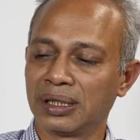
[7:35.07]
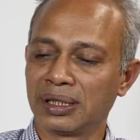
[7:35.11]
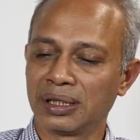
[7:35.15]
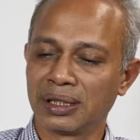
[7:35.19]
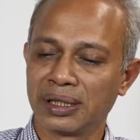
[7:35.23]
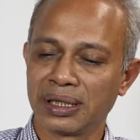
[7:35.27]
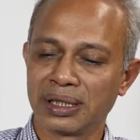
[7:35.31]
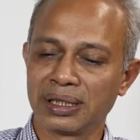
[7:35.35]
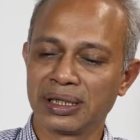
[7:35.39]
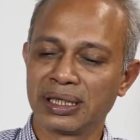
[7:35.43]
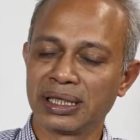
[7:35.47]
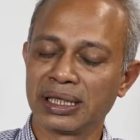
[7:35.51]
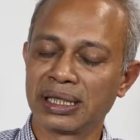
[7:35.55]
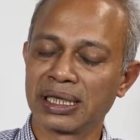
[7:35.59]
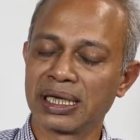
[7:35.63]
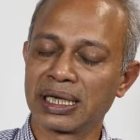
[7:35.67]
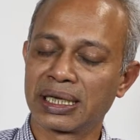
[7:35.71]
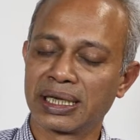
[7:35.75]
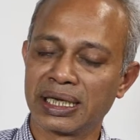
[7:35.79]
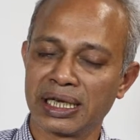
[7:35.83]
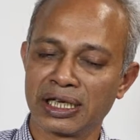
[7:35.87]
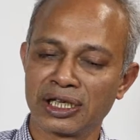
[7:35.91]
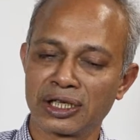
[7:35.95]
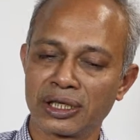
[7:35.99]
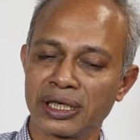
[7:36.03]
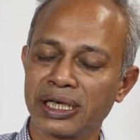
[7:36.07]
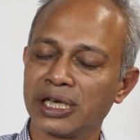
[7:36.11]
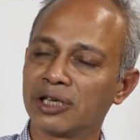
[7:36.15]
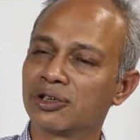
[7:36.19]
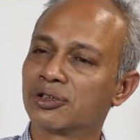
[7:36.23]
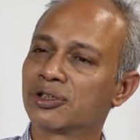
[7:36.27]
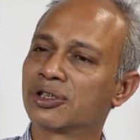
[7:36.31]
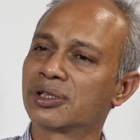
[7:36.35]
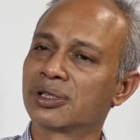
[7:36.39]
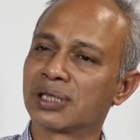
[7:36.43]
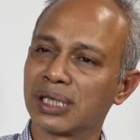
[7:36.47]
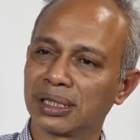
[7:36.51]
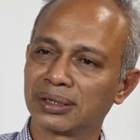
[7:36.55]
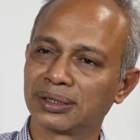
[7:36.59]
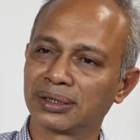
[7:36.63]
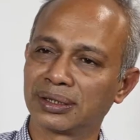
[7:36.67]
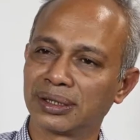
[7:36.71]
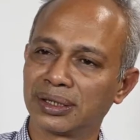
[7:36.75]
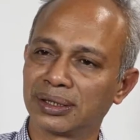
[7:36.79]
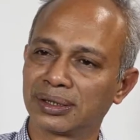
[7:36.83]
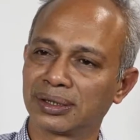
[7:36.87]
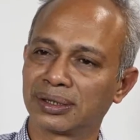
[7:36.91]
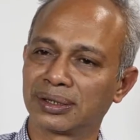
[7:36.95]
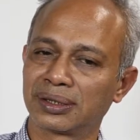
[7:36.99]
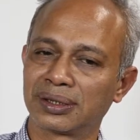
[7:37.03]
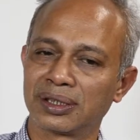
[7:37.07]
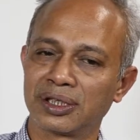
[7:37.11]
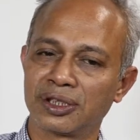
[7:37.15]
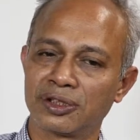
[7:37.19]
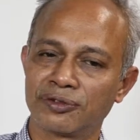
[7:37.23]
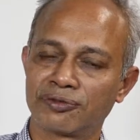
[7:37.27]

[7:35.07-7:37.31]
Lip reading: that they can get justice